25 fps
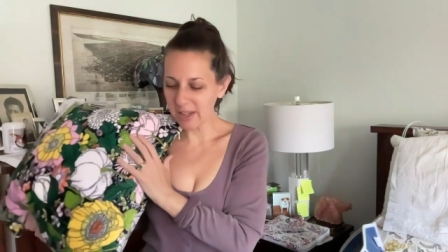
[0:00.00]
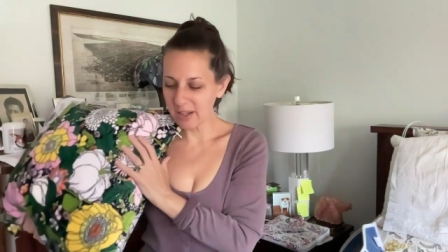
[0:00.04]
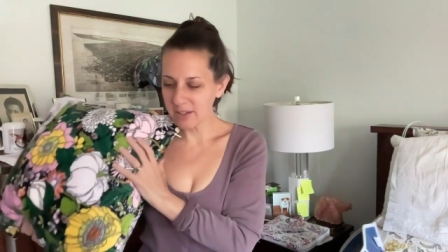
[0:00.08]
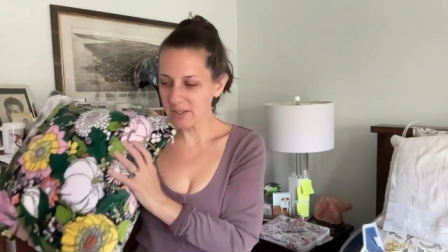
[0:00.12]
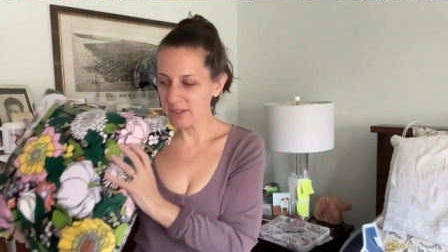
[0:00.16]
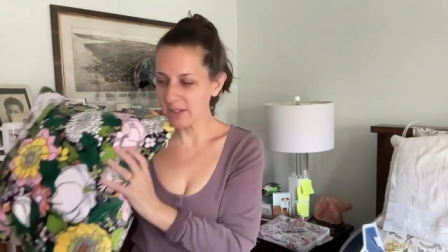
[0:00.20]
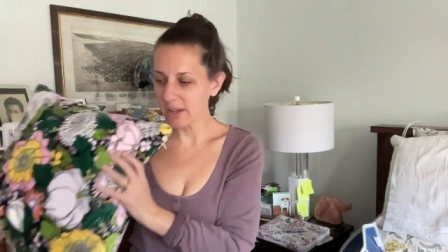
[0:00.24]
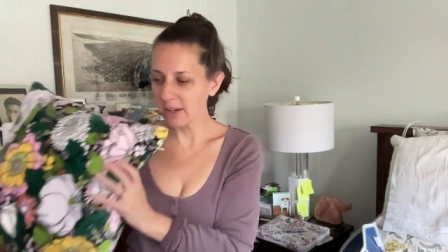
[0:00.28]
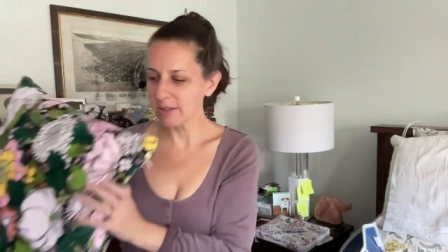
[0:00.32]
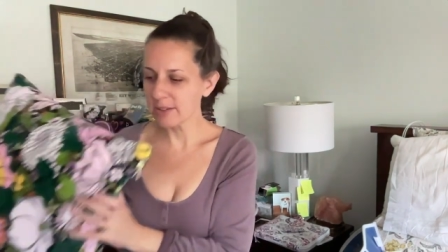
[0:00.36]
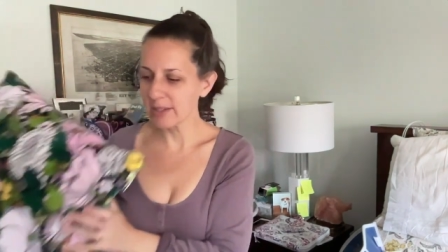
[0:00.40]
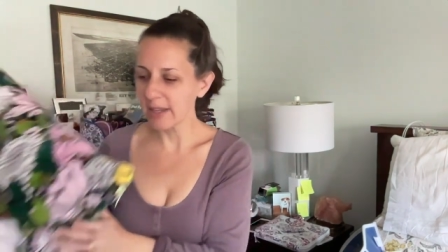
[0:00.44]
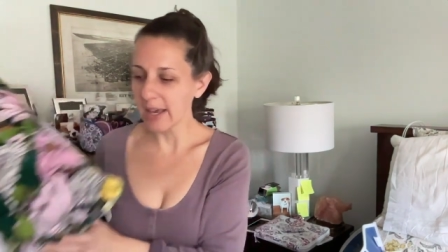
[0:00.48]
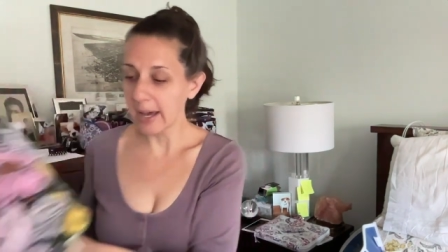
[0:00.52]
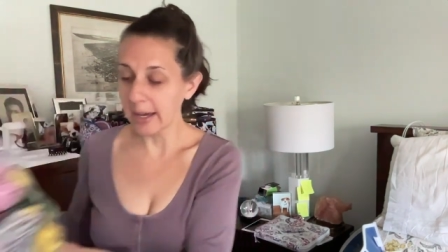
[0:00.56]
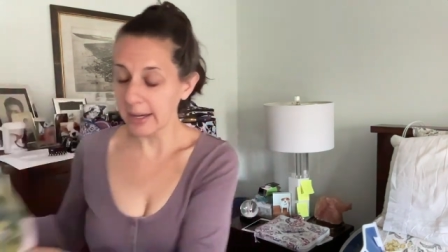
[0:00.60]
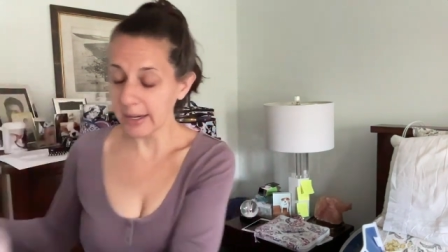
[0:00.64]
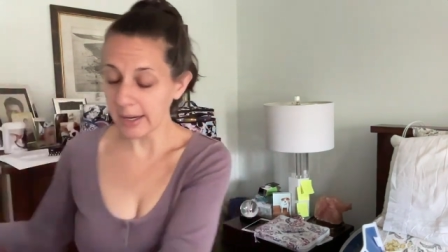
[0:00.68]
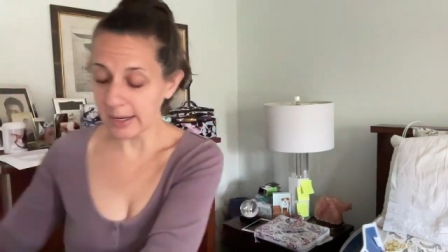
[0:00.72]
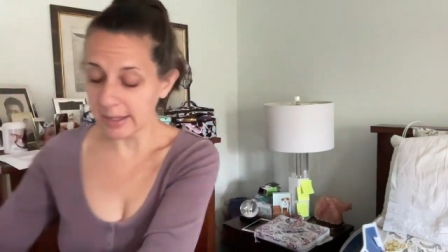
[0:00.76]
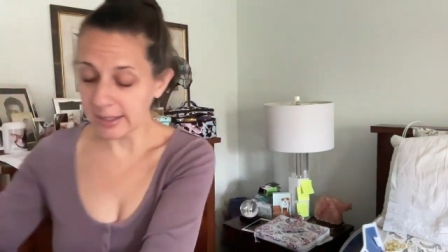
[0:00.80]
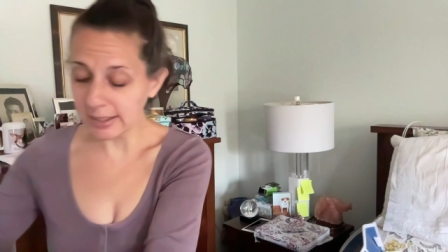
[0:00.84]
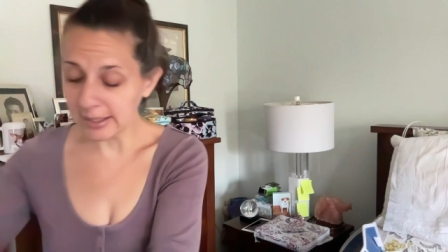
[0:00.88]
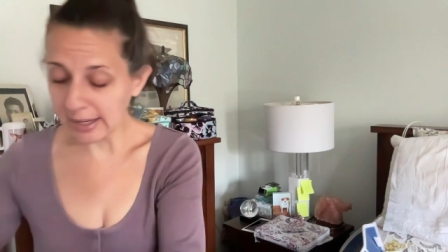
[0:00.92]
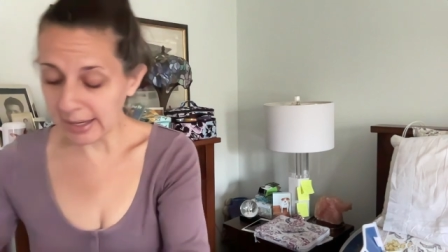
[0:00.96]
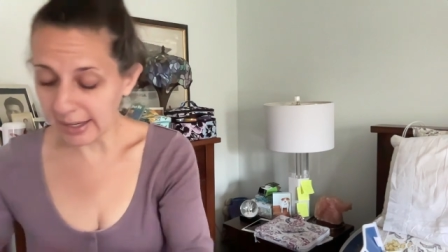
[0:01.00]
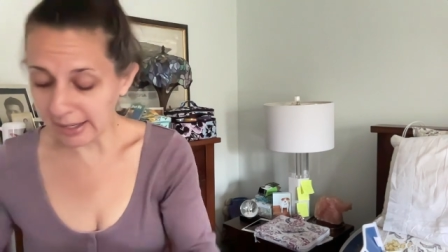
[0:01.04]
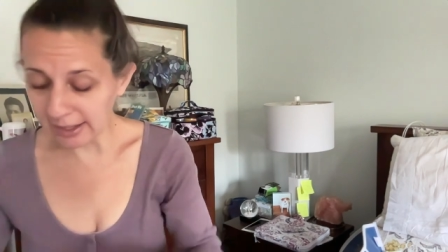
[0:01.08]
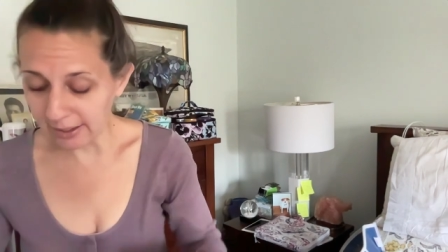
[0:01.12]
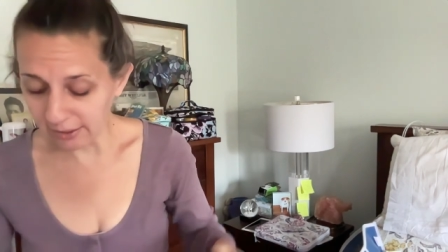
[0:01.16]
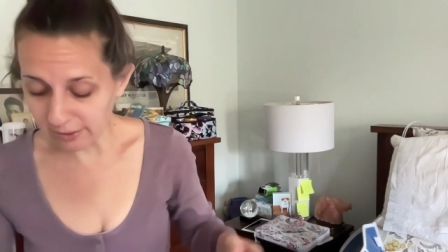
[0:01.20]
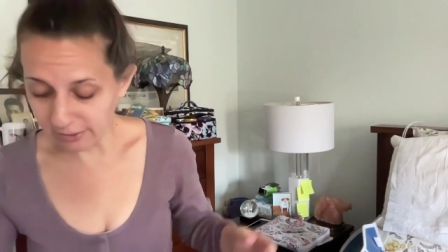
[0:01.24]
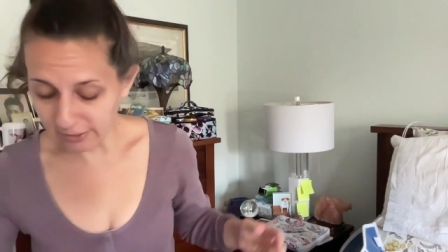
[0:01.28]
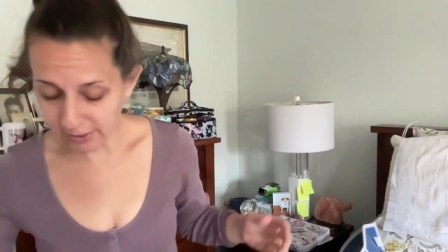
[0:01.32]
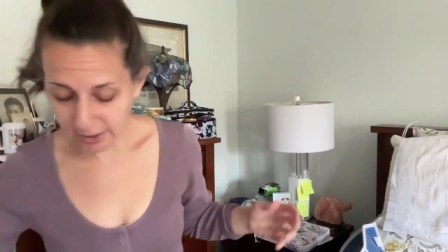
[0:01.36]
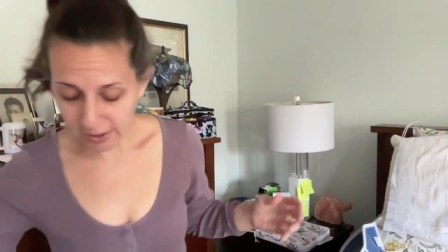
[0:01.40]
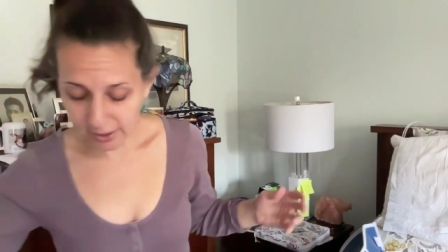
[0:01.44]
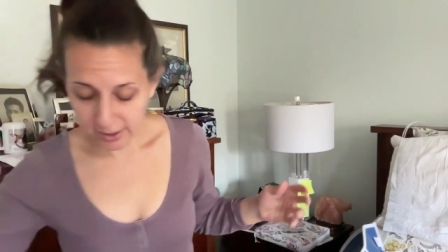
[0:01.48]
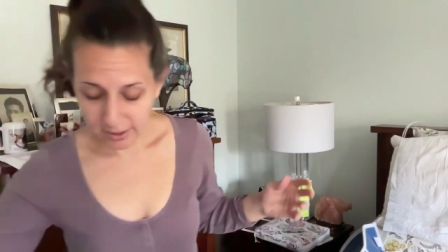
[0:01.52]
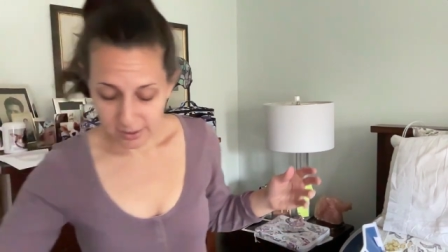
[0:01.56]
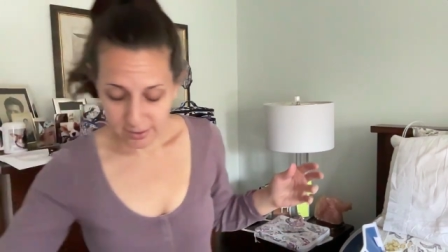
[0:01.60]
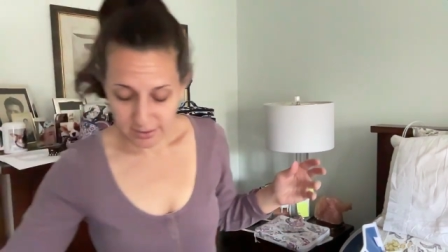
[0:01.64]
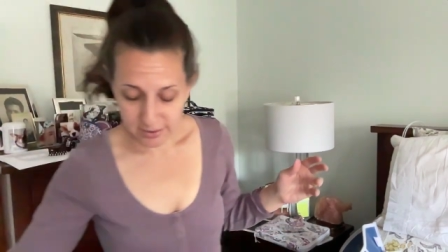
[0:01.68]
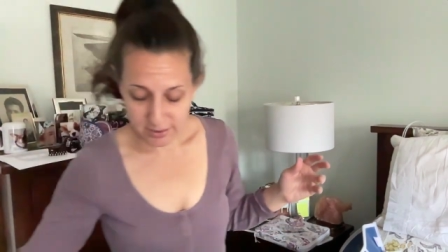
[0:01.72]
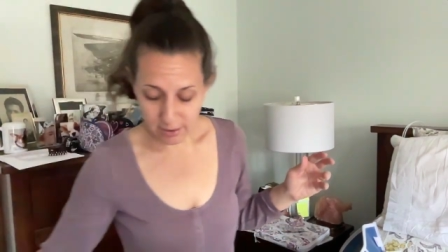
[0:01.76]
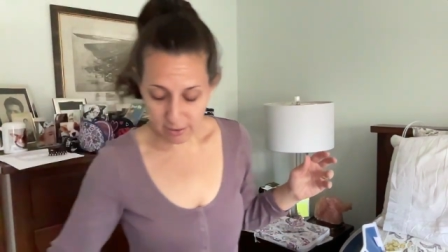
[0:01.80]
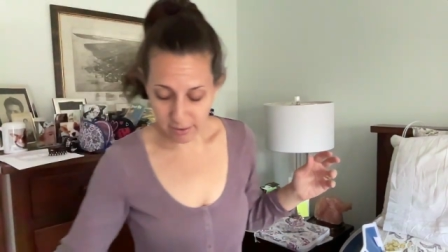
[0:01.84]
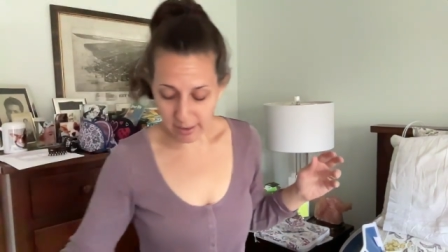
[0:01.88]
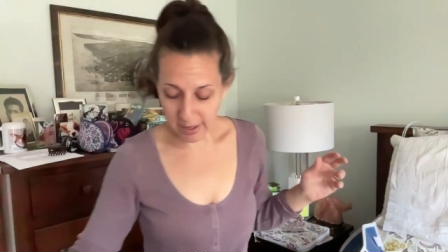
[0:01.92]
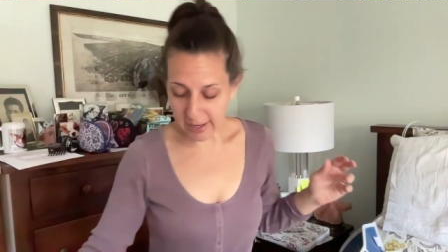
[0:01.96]
So how's that? And now,
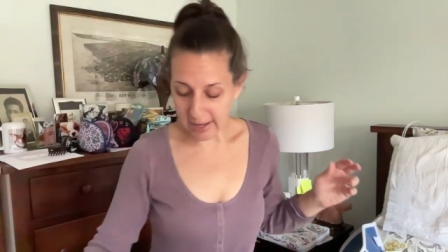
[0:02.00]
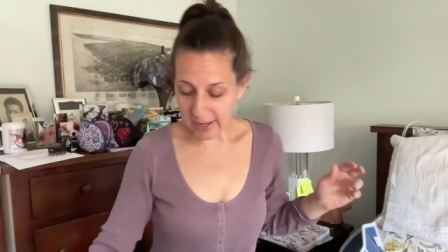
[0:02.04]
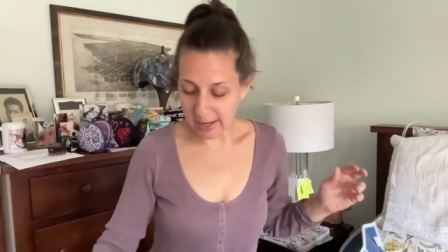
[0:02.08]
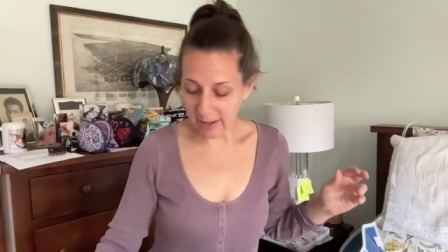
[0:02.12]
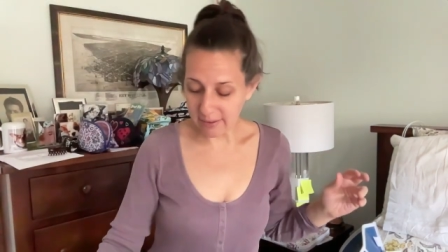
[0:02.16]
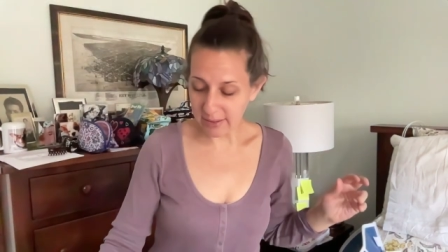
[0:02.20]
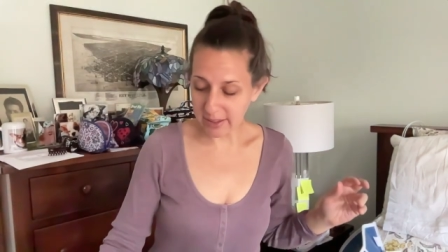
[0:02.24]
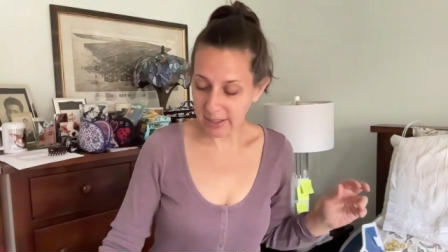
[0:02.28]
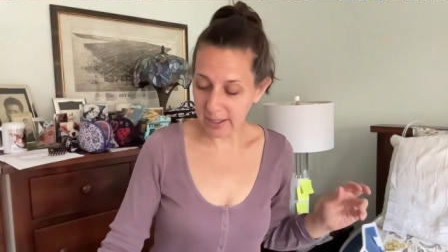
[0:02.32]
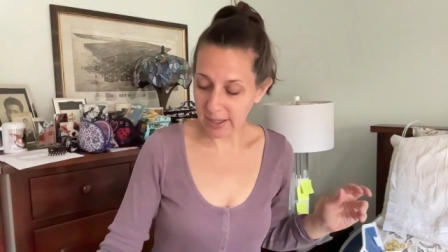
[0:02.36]
so I haven't